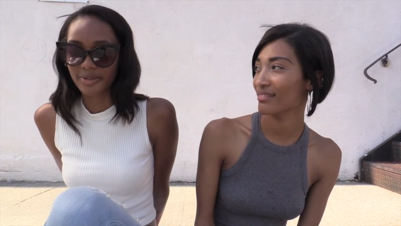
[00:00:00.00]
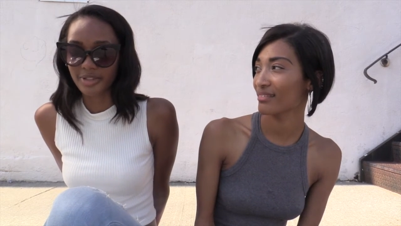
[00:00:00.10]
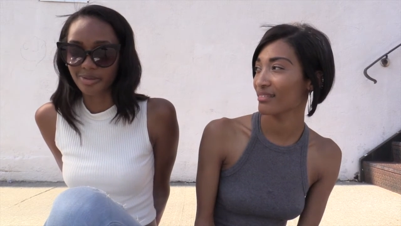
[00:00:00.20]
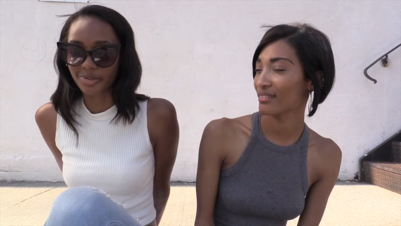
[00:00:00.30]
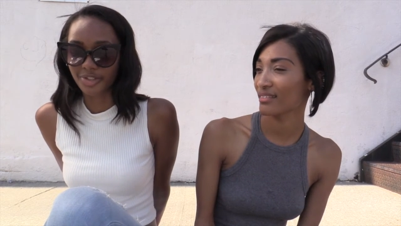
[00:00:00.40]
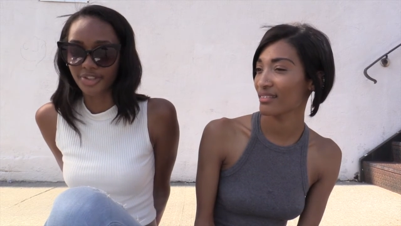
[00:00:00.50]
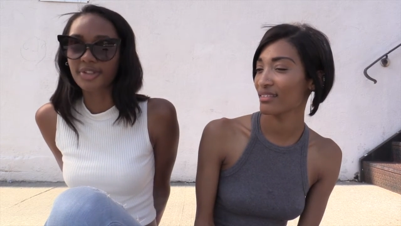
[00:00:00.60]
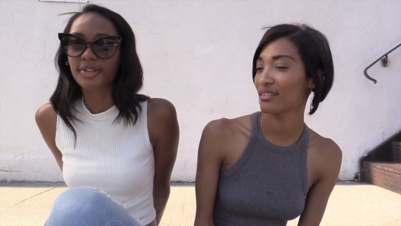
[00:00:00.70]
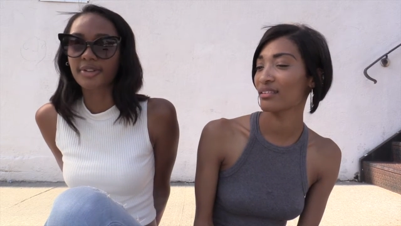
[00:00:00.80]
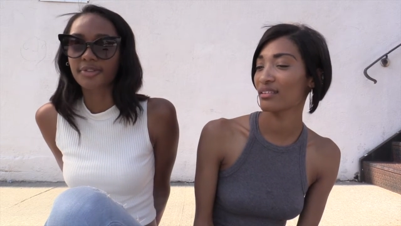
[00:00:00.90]
Speaker 1: was able to
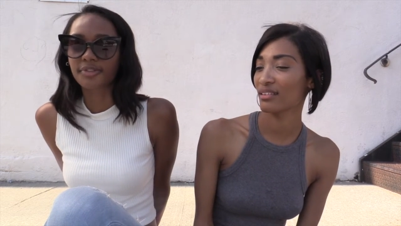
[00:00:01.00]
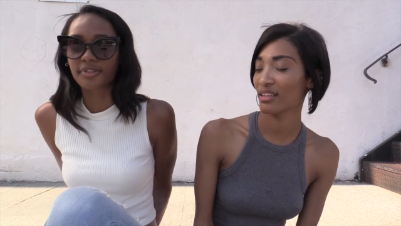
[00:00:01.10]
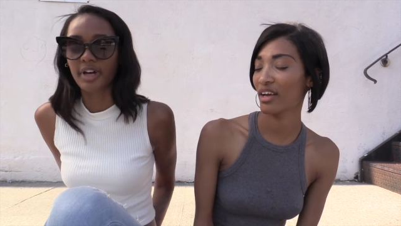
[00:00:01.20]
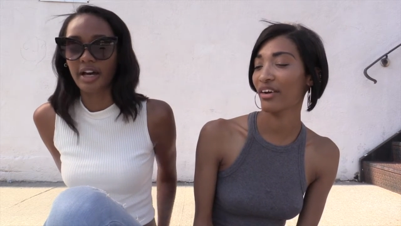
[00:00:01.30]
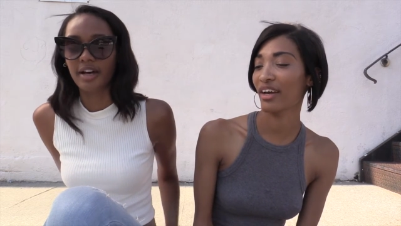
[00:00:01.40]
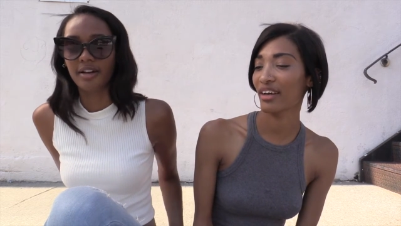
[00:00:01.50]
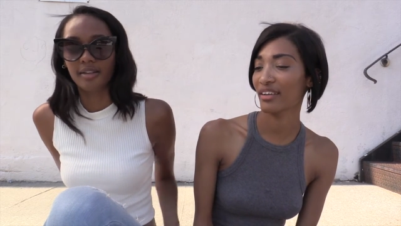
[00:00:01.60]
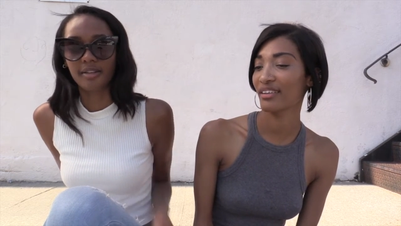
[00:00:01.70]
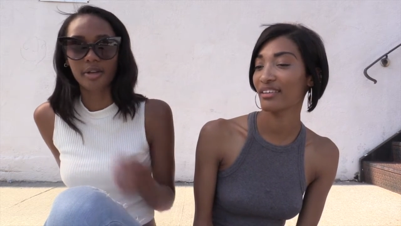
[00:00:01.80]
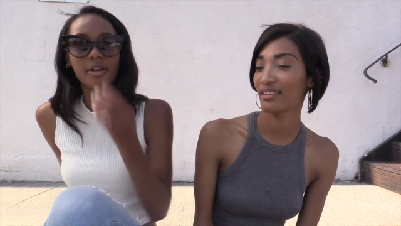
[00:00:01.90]
do. Uh,
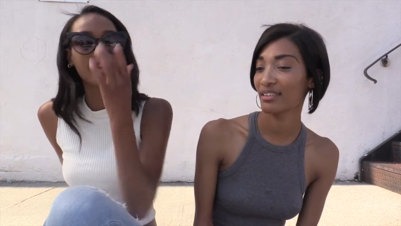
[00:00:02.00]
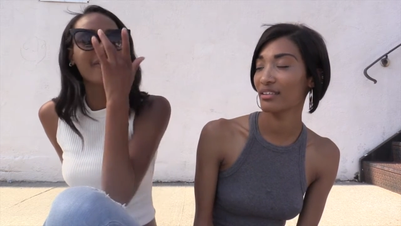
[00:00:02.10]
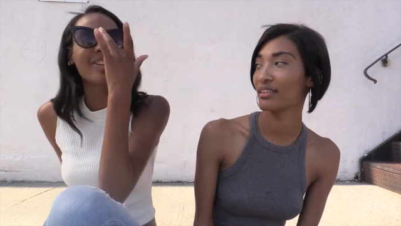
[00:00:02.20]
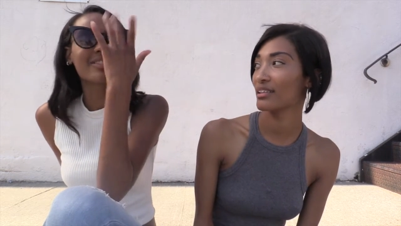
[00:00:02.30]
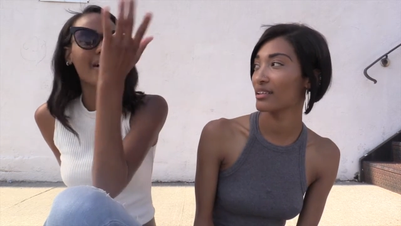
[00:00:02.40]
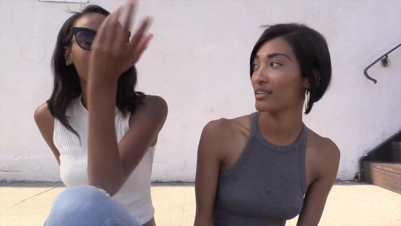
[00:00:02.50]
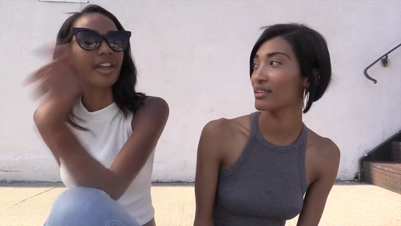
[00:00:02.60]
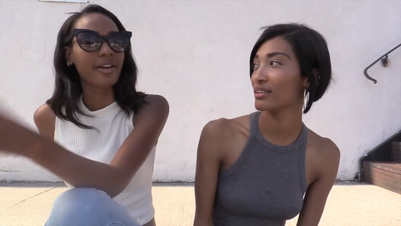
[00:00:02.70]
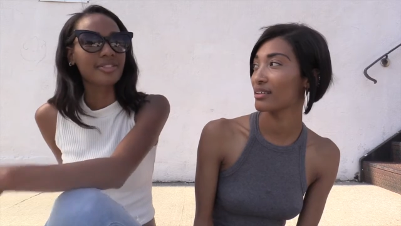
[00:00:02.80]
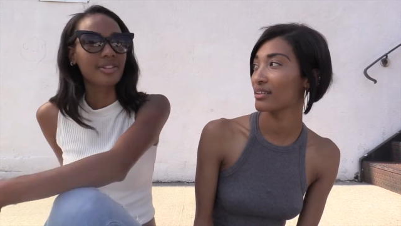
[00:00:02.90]
literally every
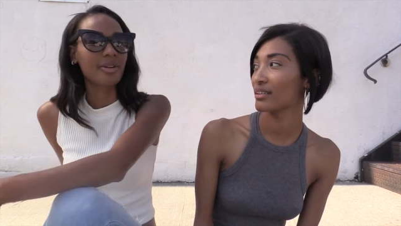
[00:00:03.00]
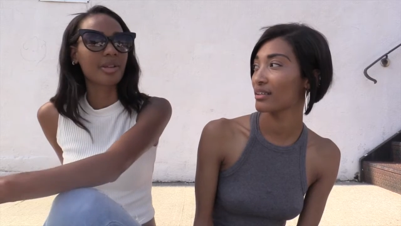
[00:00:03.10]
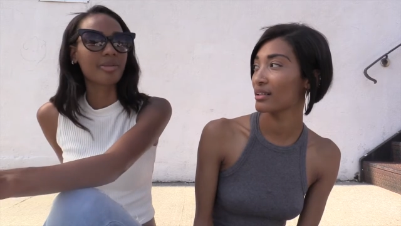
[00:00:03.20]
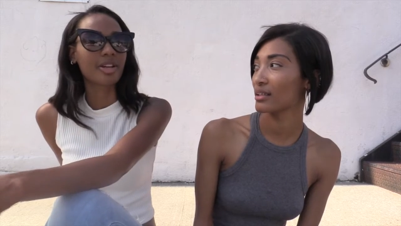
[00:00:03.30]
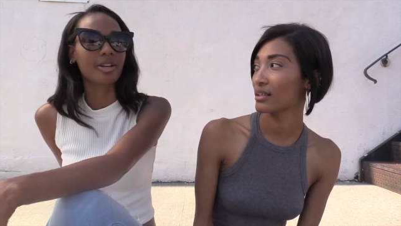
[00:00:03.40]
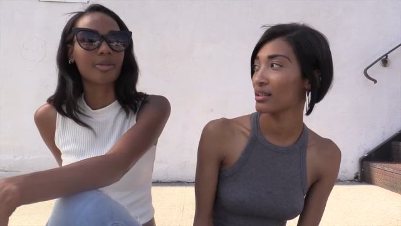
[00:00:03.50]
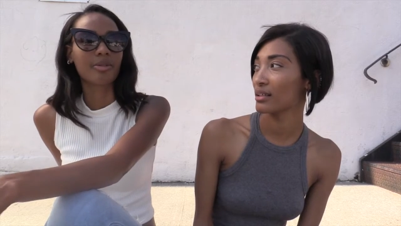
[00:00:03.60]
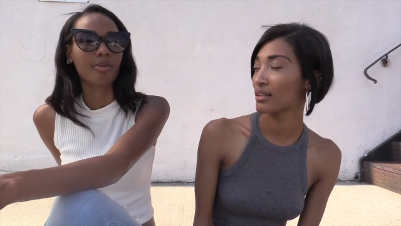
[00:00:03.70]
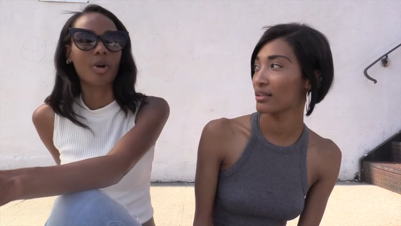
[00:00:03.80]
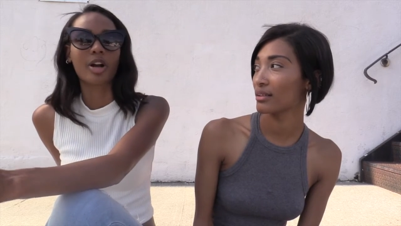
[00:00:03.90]
Saturday I was going up there and
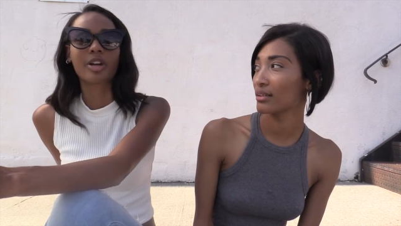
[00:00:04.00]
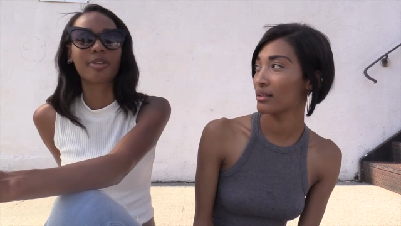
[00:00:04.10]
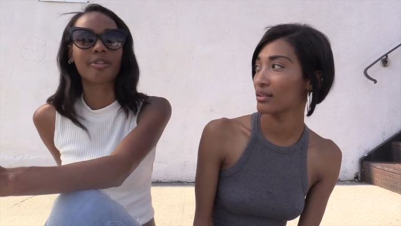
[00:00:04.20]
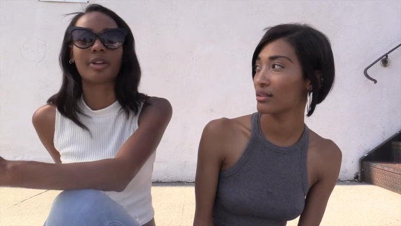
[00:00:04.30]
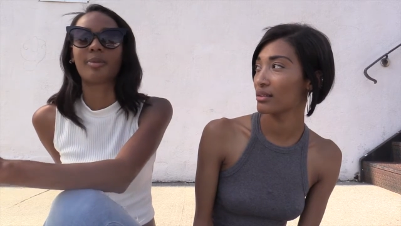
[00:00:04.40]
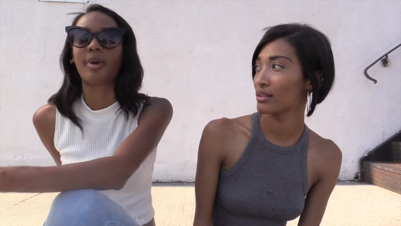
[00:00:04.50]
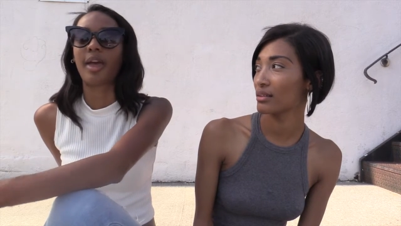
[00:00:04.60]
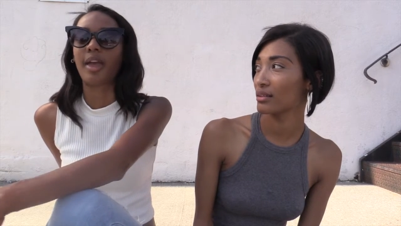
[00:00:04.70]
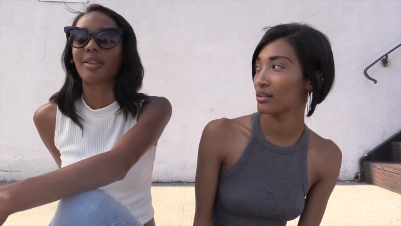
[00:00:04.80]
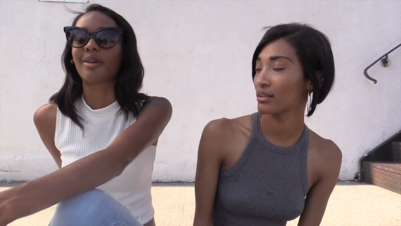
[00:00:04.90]
walking the
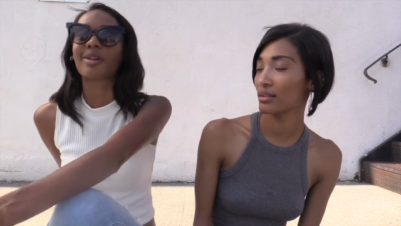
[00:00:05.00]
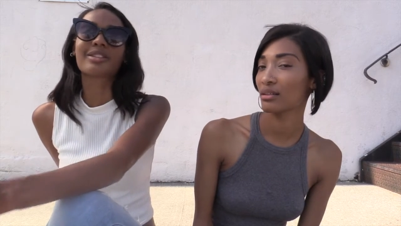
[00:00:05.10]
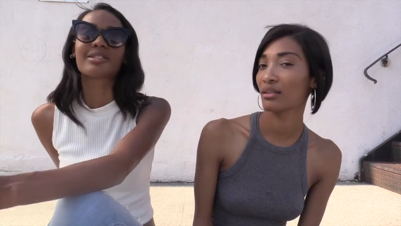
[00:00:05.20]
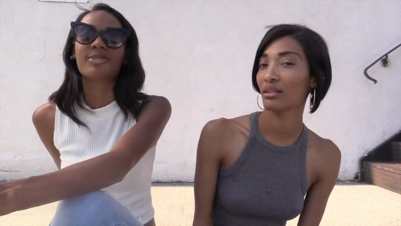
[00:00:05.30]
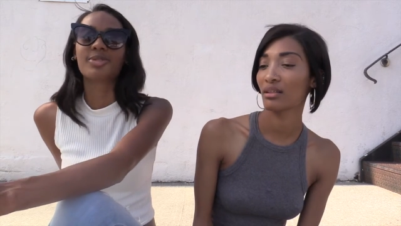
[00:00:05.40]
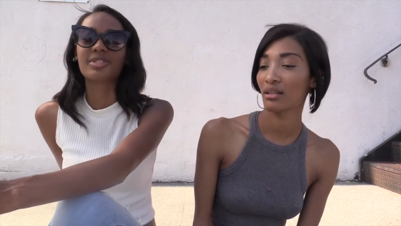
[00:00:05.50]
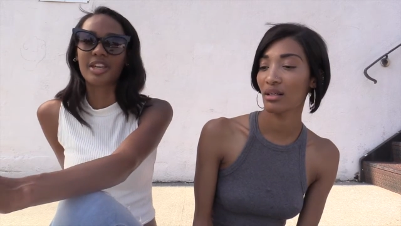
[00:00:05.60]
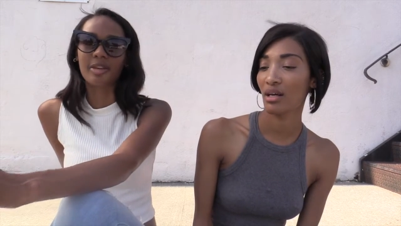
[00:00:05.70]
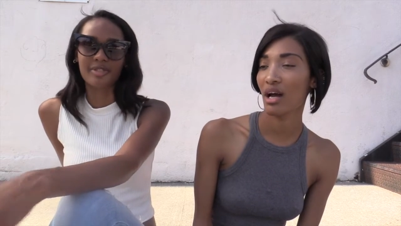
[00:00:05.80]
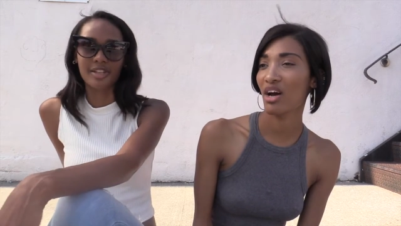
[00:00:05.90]
runway and learning some new
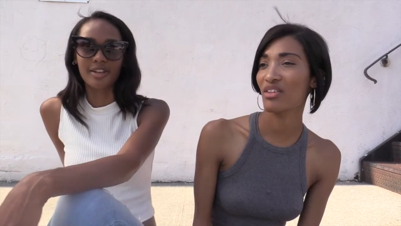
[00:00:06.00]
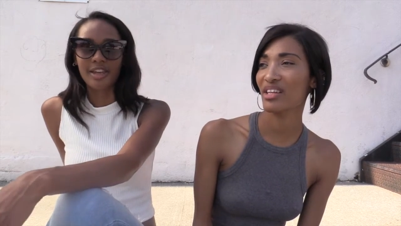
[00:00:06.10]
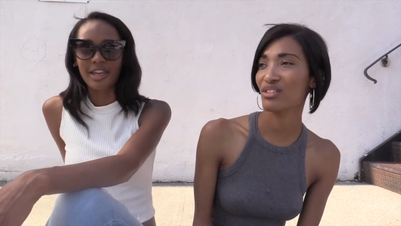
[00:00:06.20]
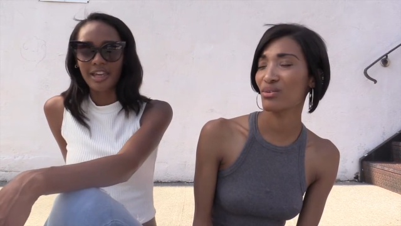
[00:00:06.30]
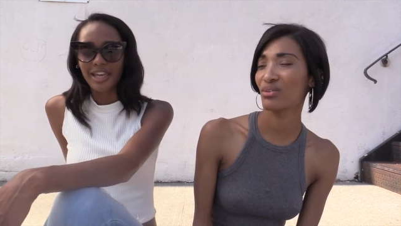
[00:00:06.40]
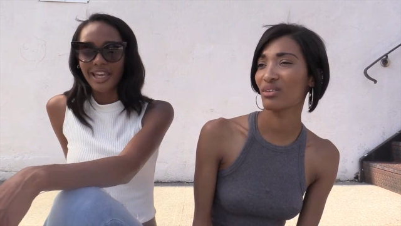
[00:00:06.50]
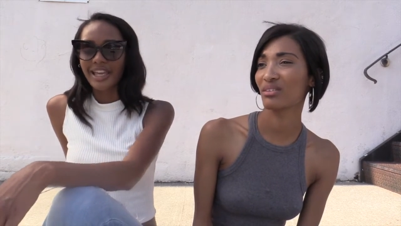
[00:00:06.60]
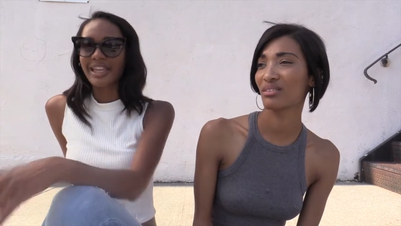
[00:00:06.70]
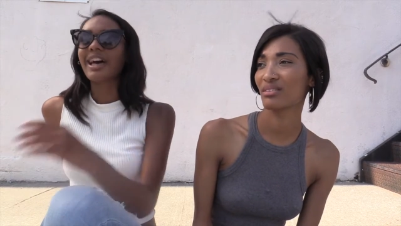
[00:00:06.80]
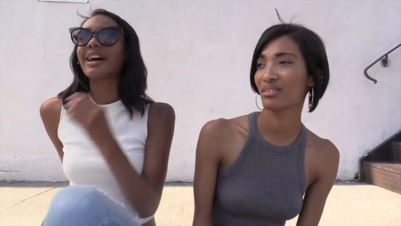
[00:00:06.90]
tips.
Speaker 2: Oh, that's cool.
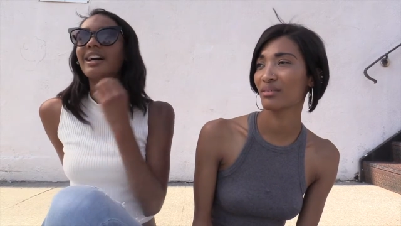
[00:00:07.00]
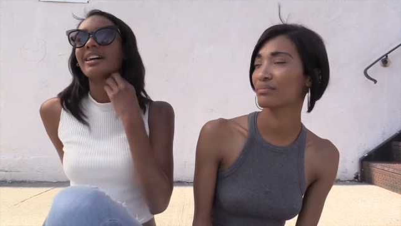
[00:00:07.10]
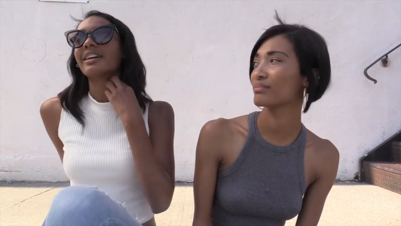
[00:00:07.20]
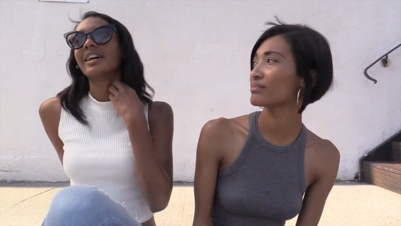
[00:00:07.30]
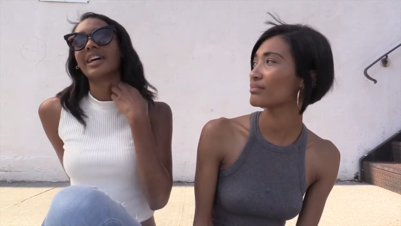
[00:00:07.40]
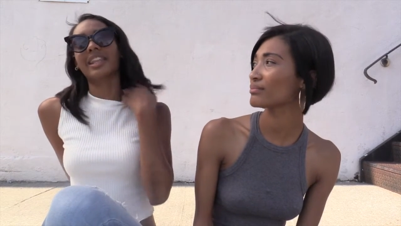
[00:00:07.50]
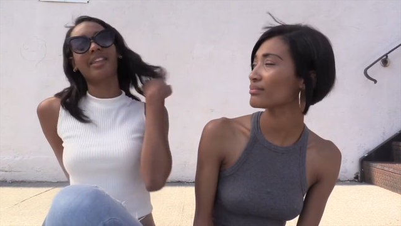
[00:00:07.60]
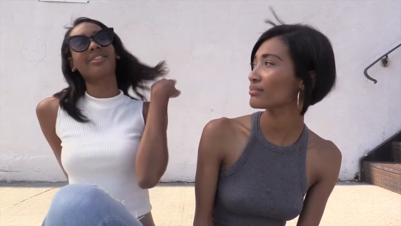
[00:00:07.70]
Yeah, and I